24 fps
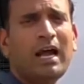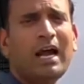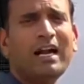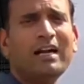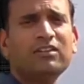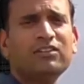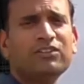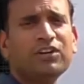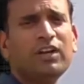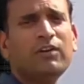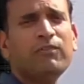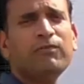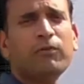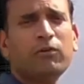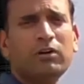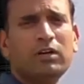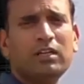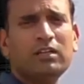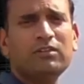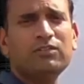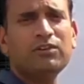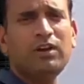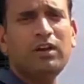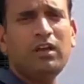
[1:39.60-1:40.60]
and
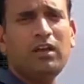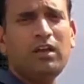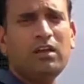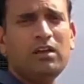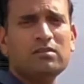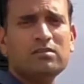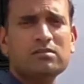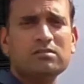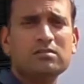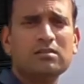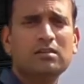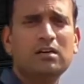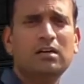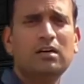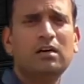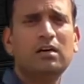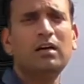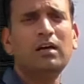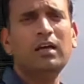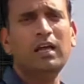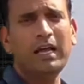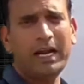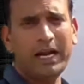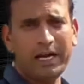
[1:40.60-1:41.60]
343 is
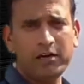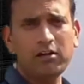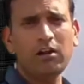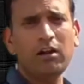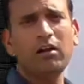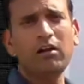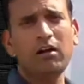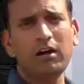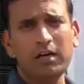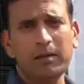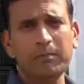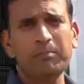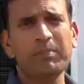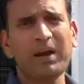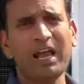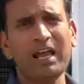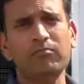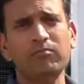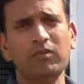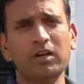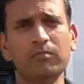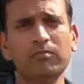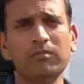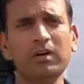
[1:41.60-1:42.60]
at all not a
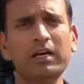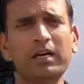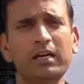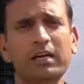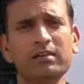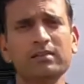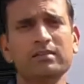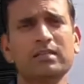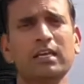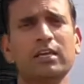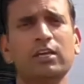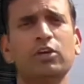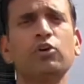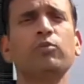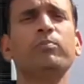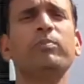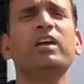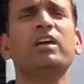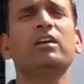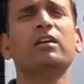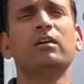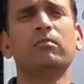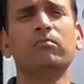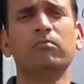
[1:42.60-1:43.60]
prime number, it is a
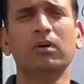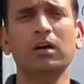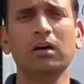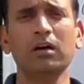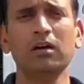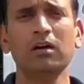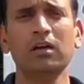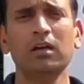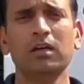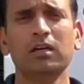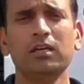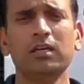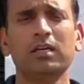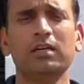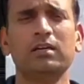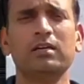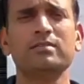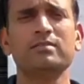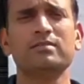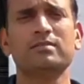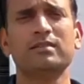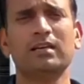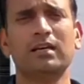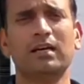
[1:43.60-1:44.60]
cubic number, it
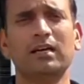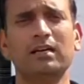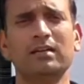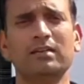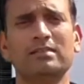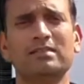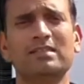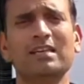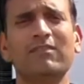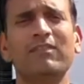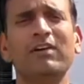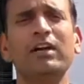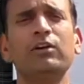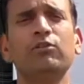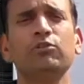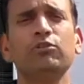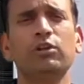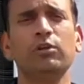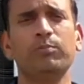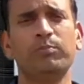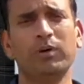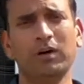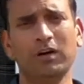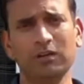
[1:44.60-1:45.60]
is 7 to
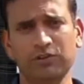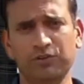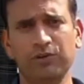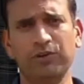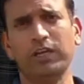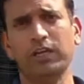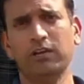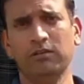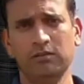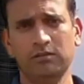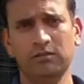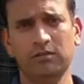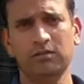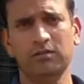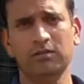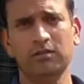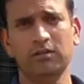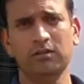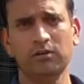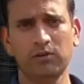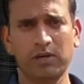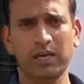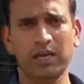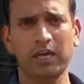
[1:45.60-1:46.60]
the power 3.
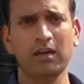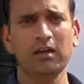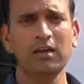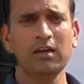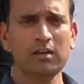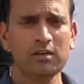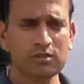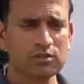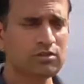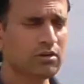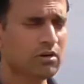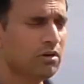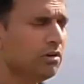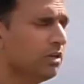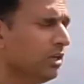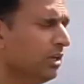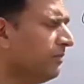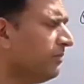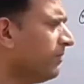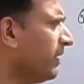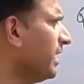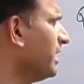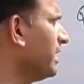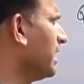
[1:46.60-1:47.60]
Okay, so
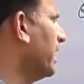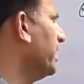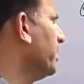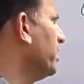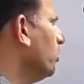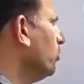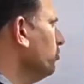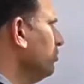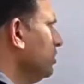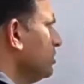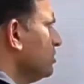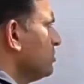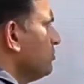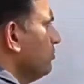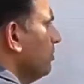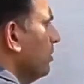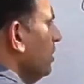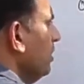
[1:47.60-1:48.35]
if I write down this